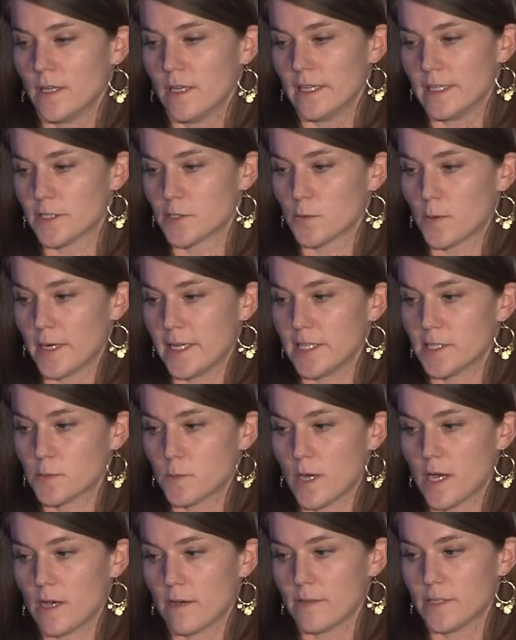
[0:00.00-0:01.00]
In
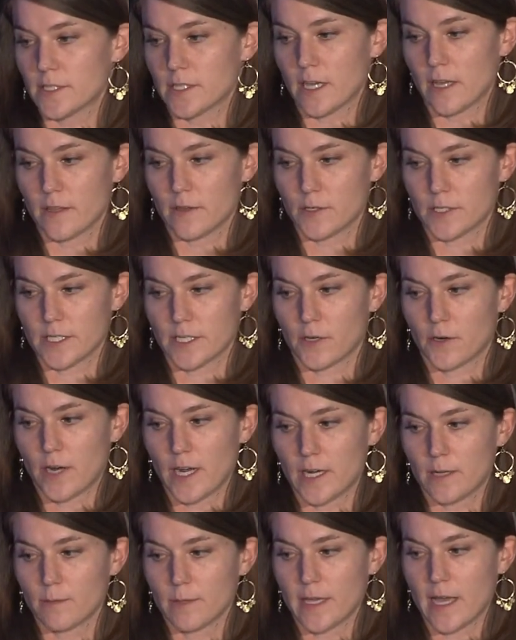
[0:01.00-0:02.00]
2012, you saw there was
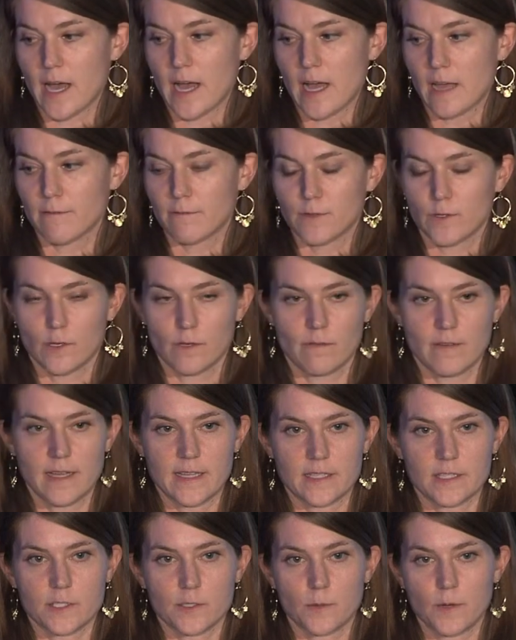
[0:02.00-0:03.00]
incredibly high flow events.